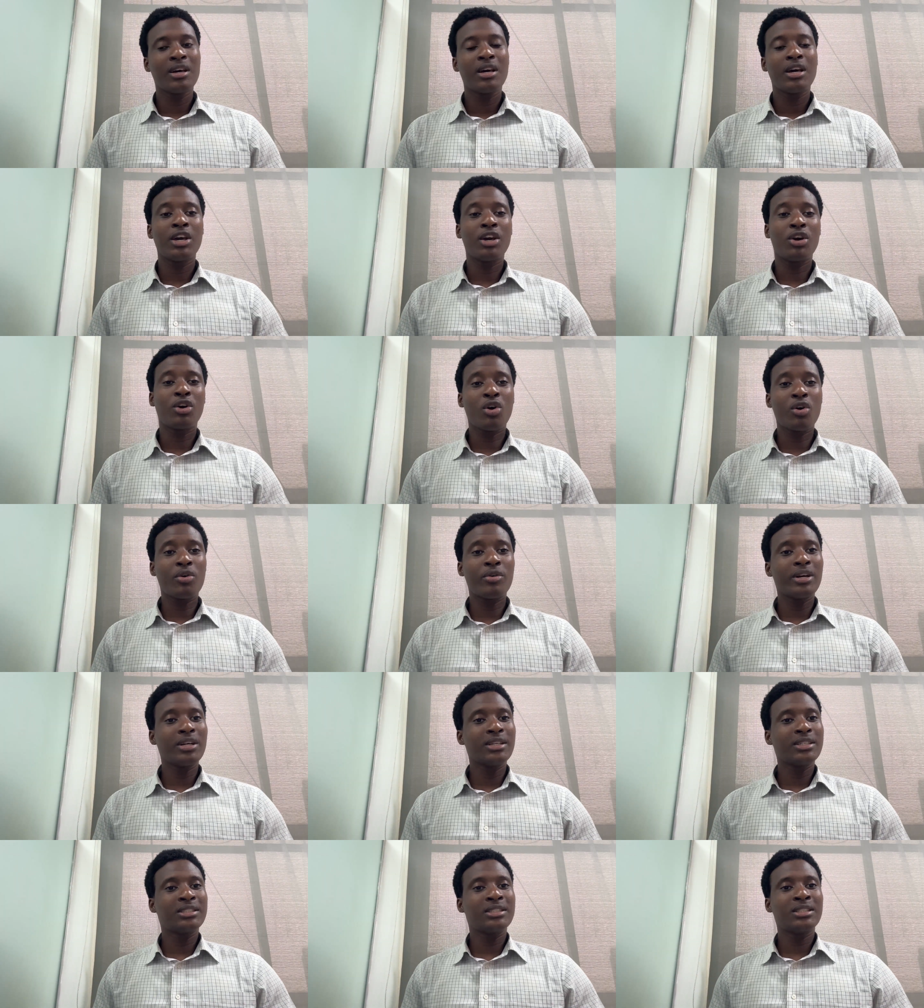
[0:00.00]
a
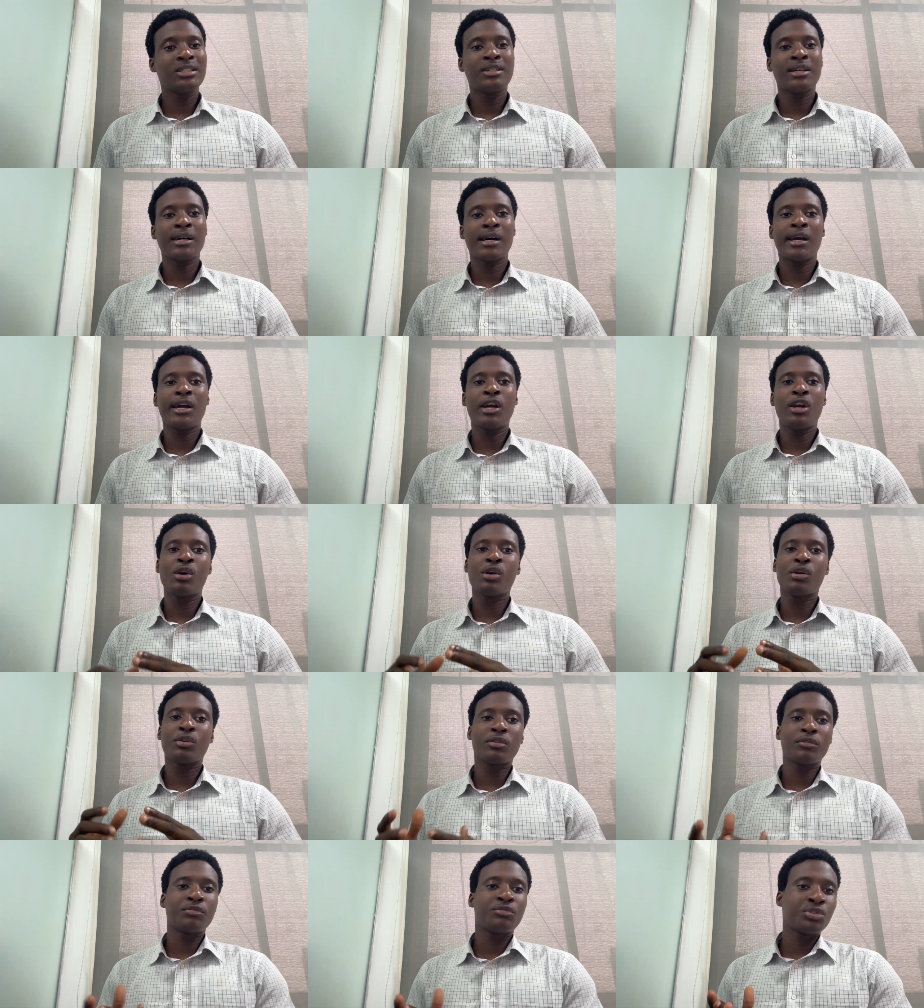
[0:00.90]
currency that a
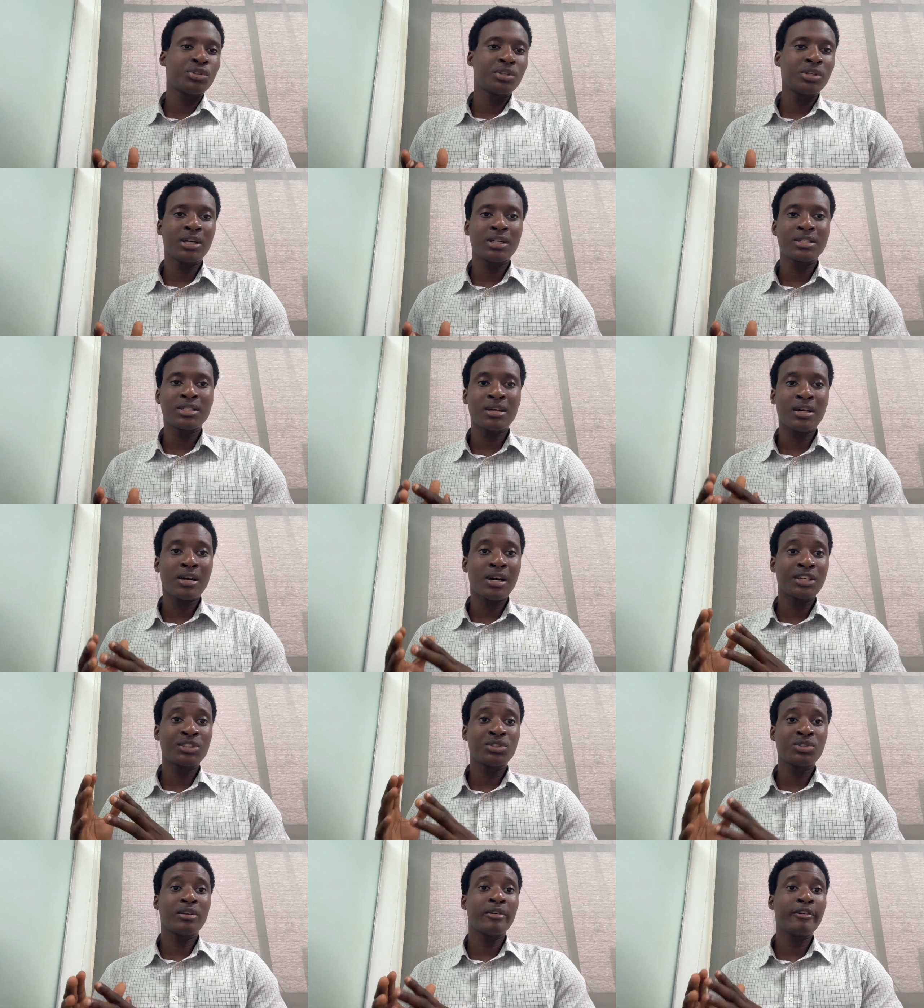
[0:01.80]
lot of traders are
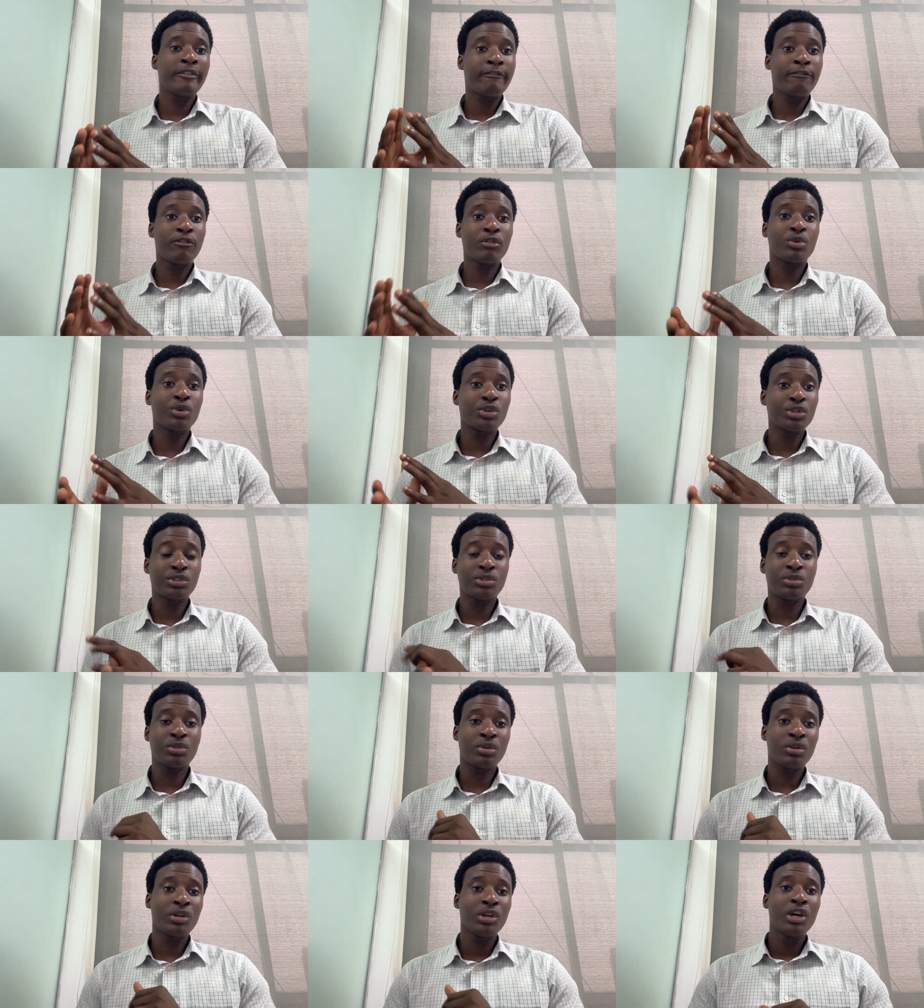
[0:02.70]
actually focused
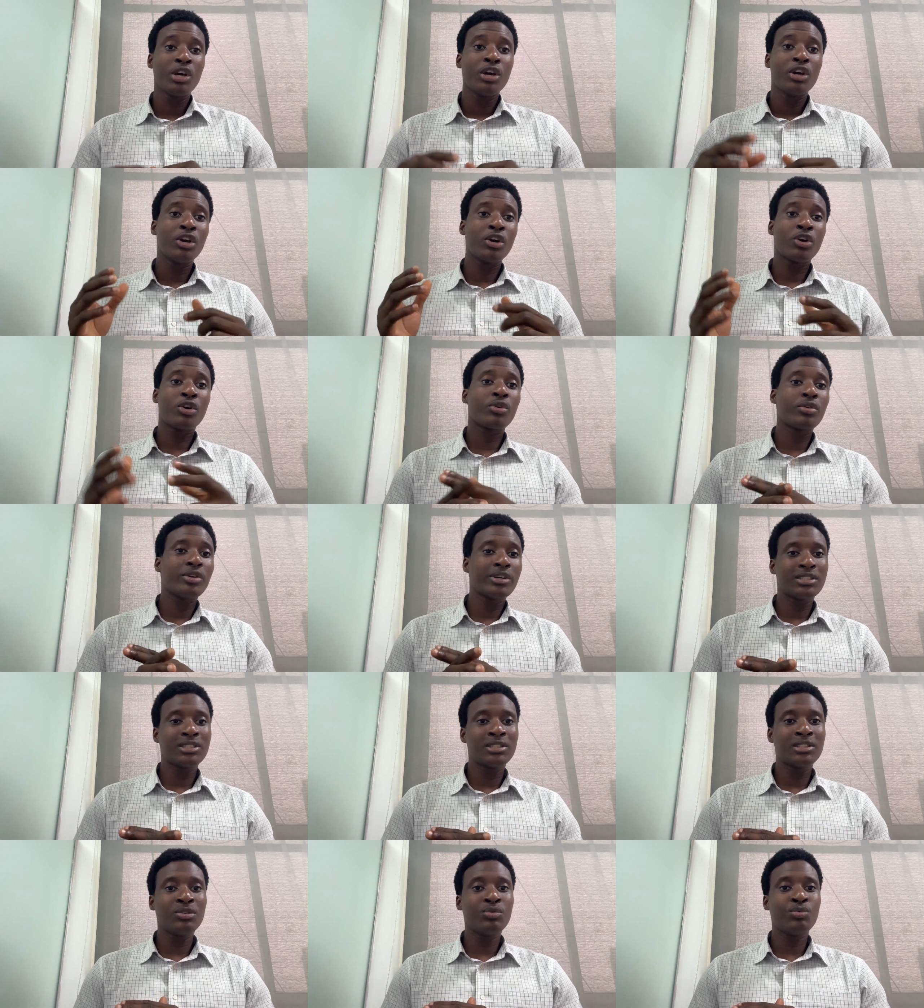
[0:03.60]
on, a
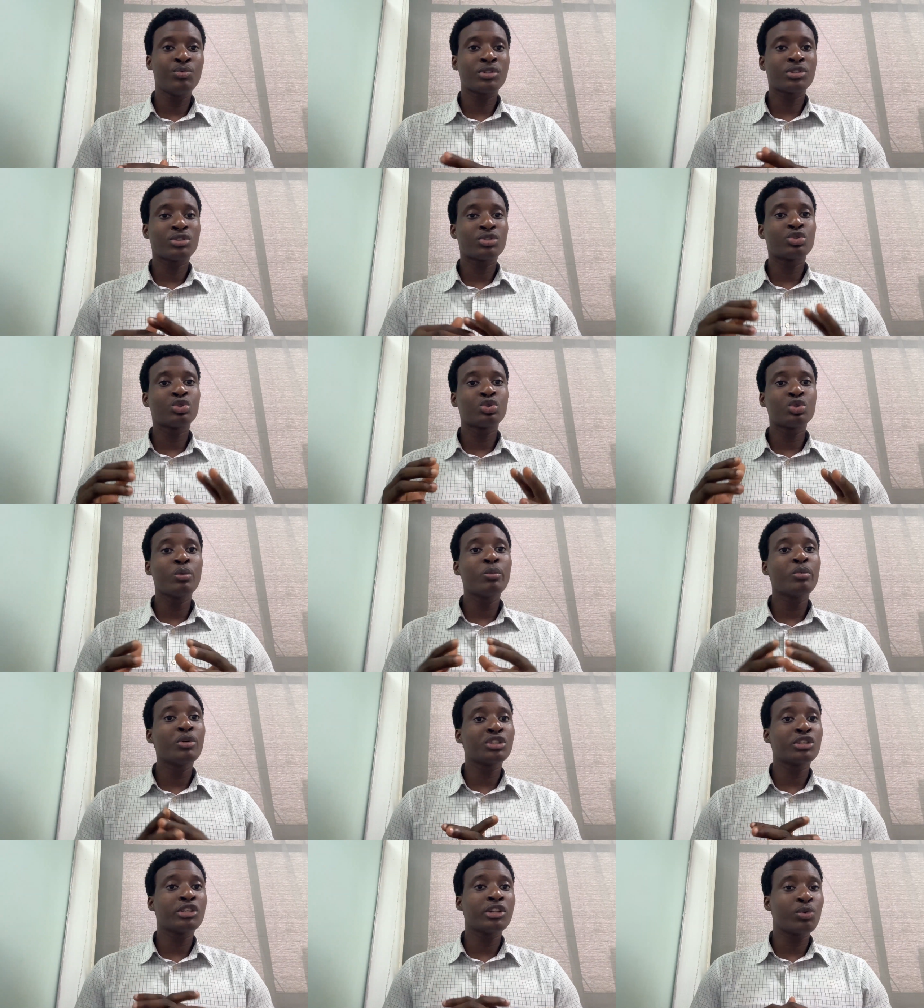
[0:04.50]
currency with so
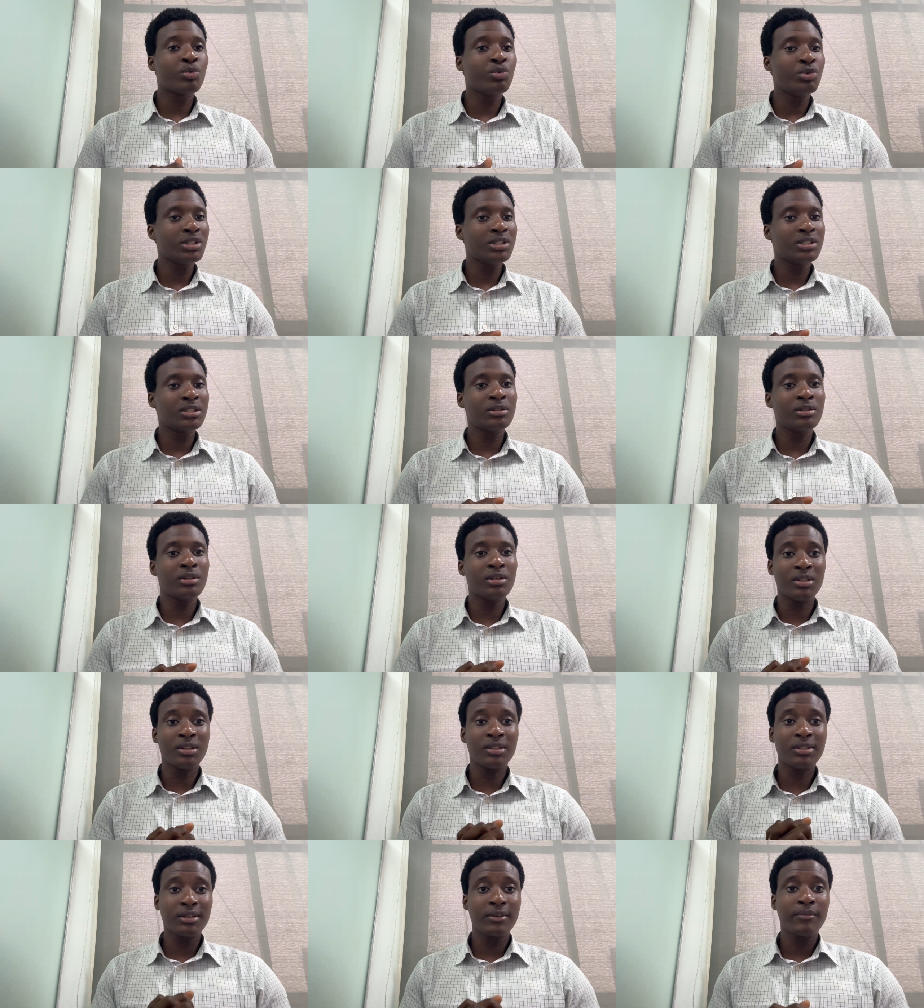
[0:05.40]
much liquidity
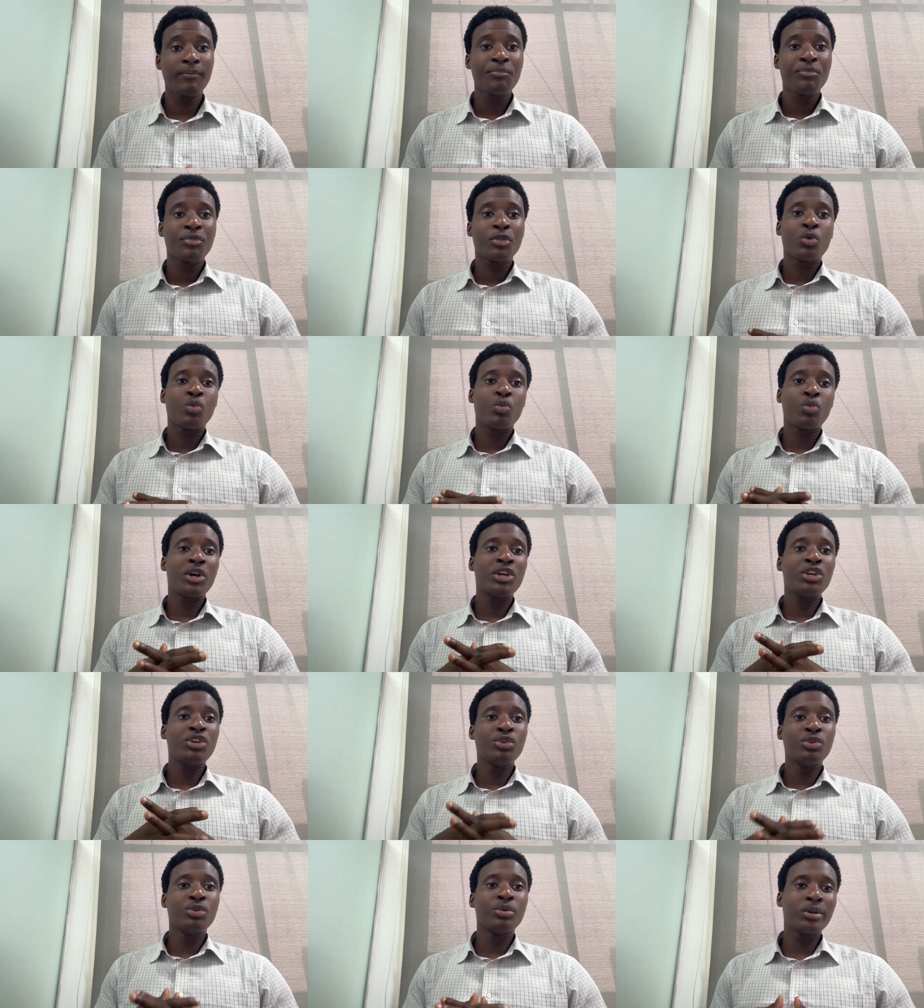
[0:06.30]
in it, when
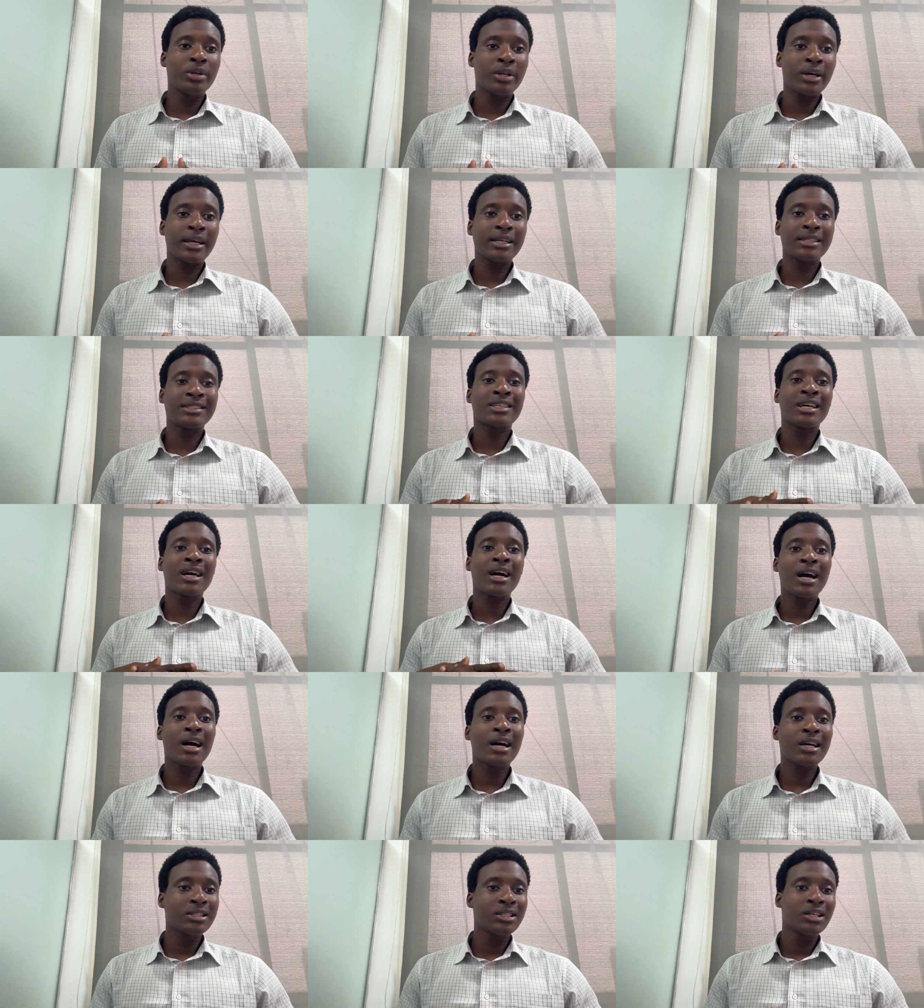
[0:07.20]
you know that it's
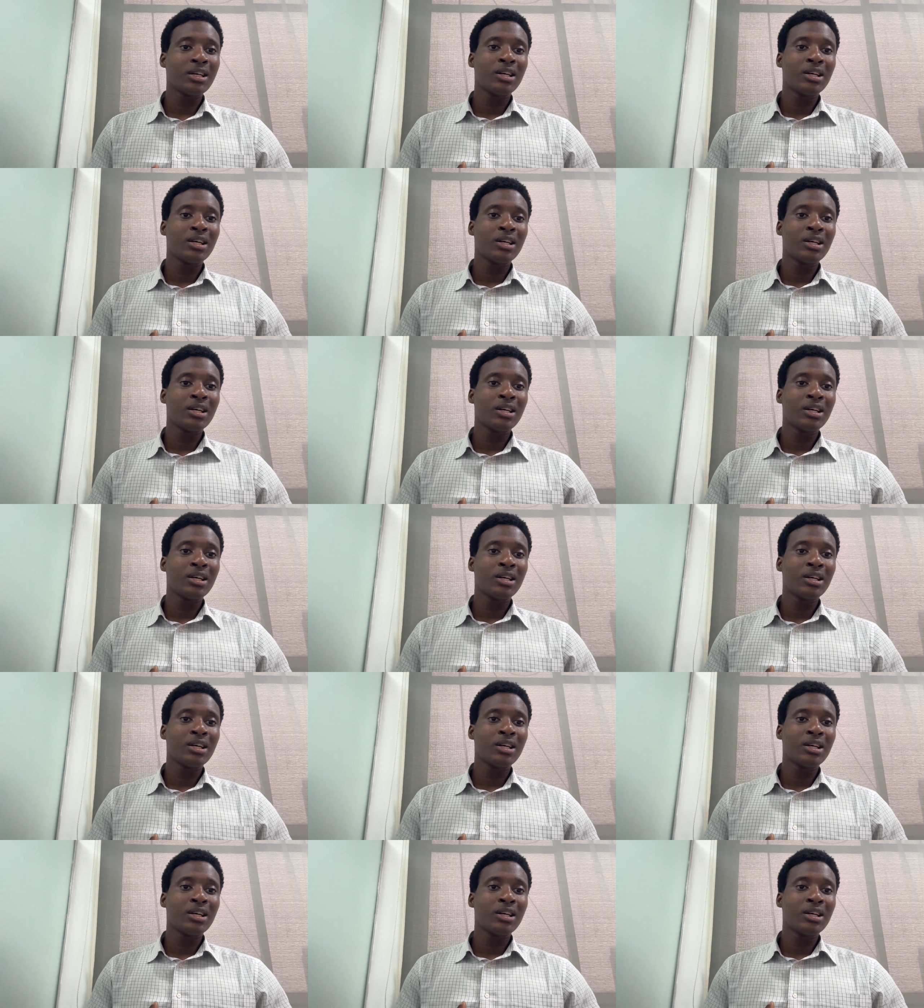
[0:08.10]
hard